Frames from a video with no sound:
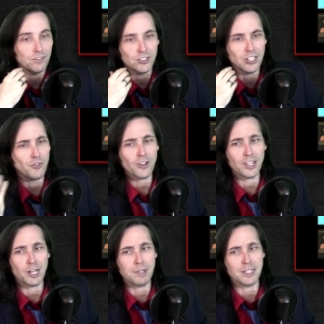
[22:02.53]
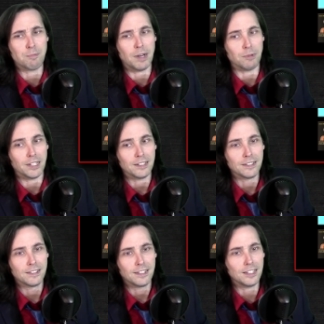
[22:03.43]
Just for a little bit of the bubbly.
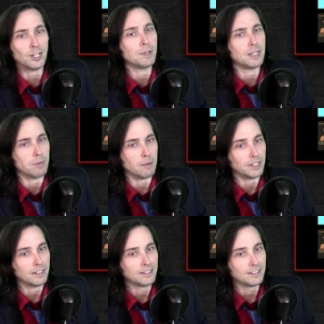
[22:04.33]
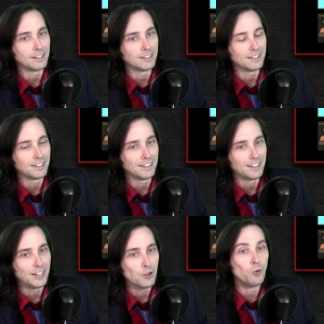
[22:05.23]
A little bit of the bubbly.
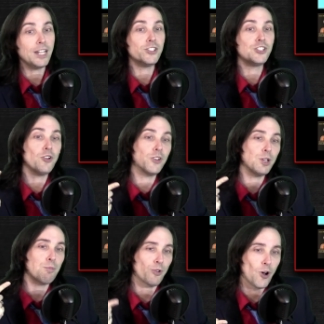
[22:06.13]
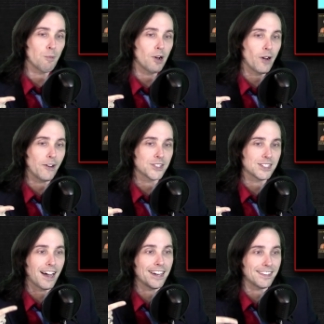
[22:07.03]
When he's doing the promo
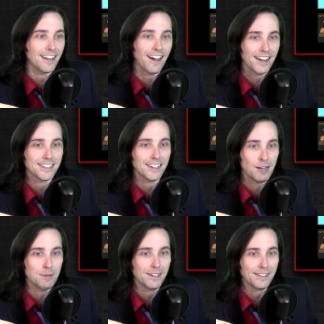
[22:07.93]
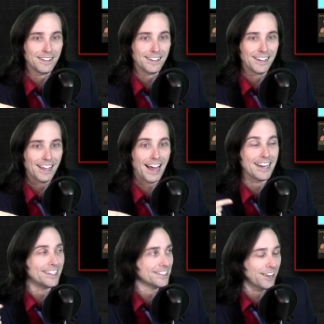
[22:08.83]
outside in the hot tub and
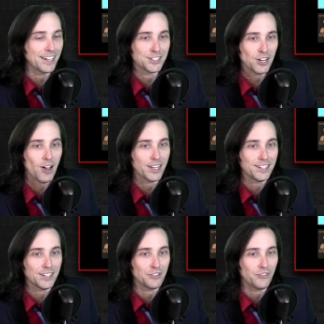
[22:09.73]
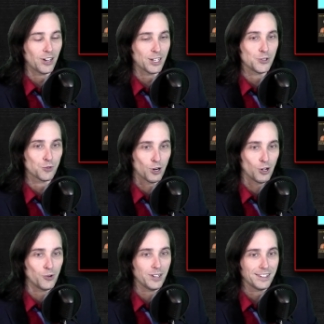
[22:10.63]
he's like talking to the fucking
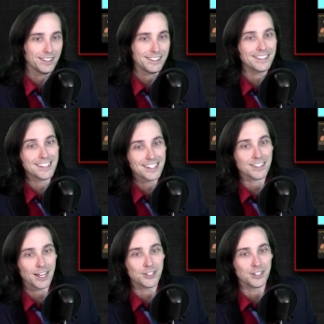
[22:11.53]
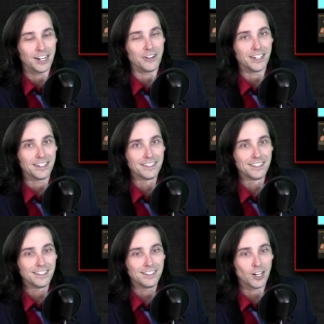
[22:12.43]
drone, this is legendary.
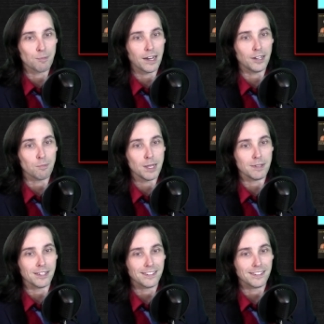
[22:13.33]
Talking about little baby.